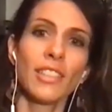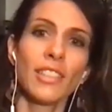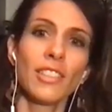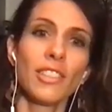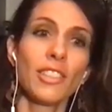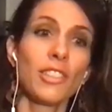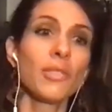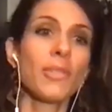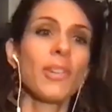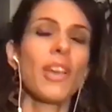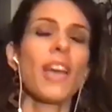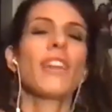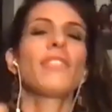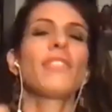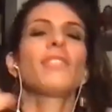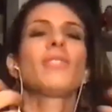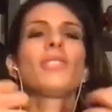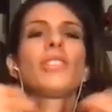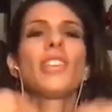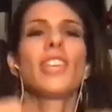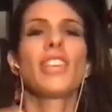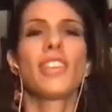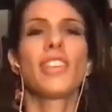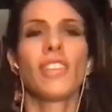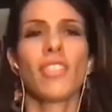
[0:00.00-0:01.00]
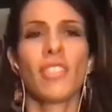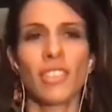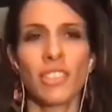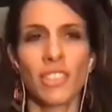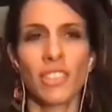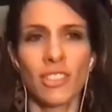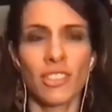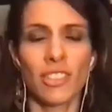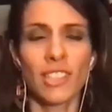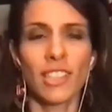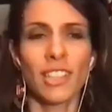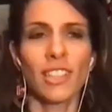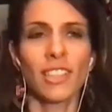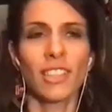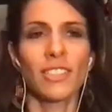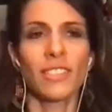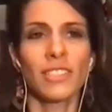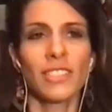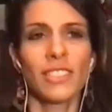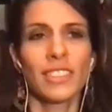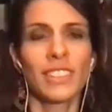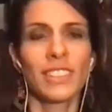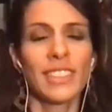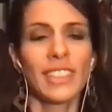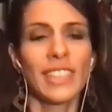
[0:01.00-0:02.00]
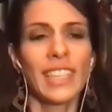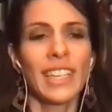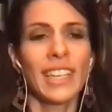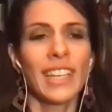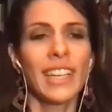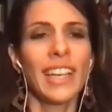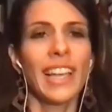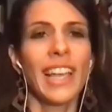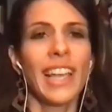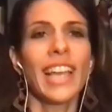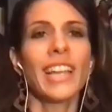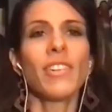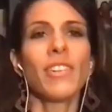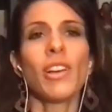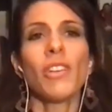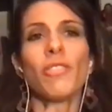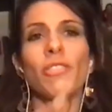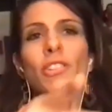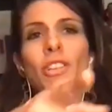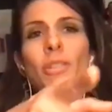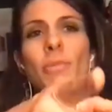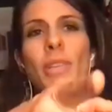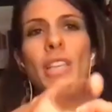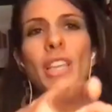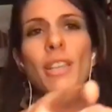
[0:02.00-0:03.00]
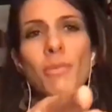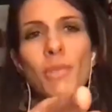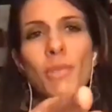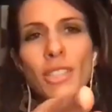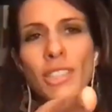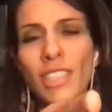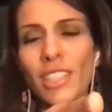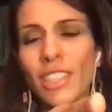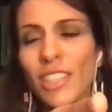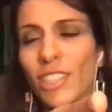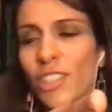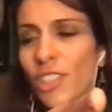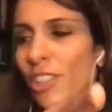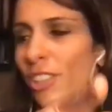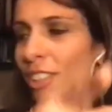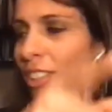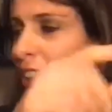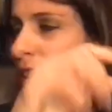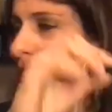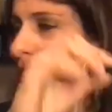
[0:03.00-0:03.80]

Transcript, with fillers: you don't have to take it on yourself and yep. for me it wasn't a shield